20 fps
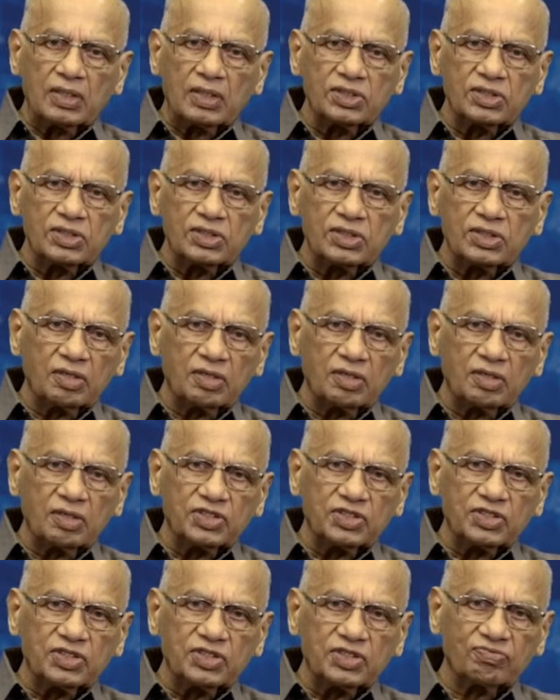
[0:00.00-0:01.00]
Now this is
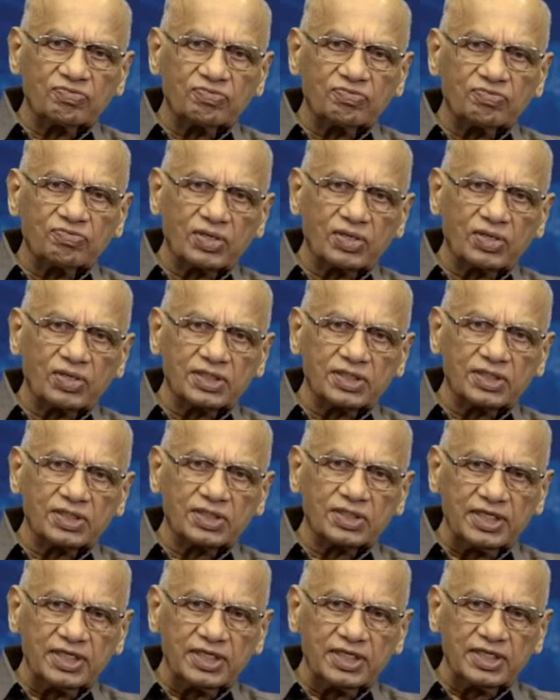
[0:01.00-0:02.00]
a picture of
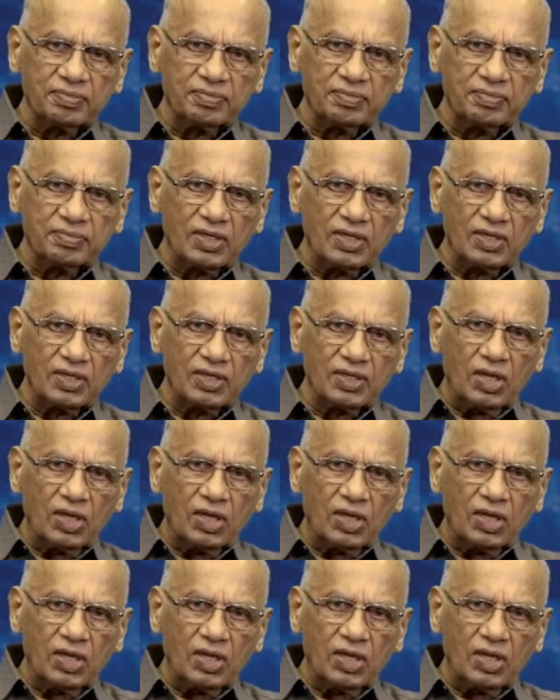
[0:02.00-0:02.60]
the team.